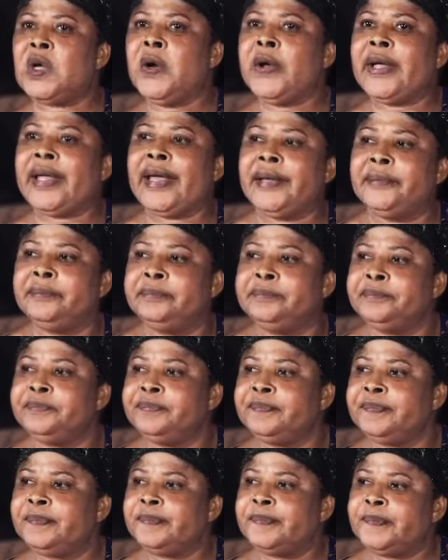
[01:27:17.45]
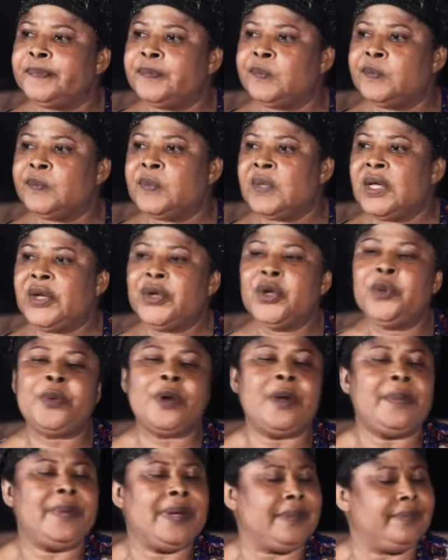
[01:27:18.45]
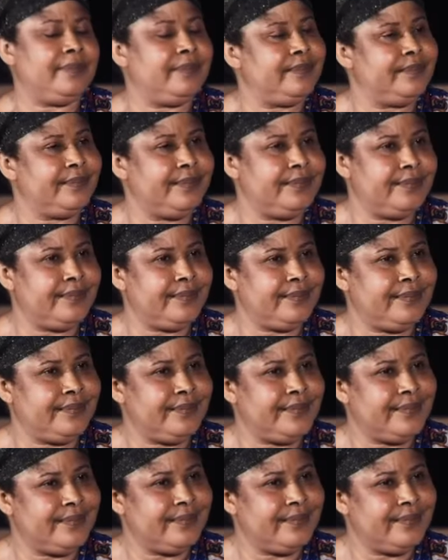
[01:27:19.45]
Okay, no problem.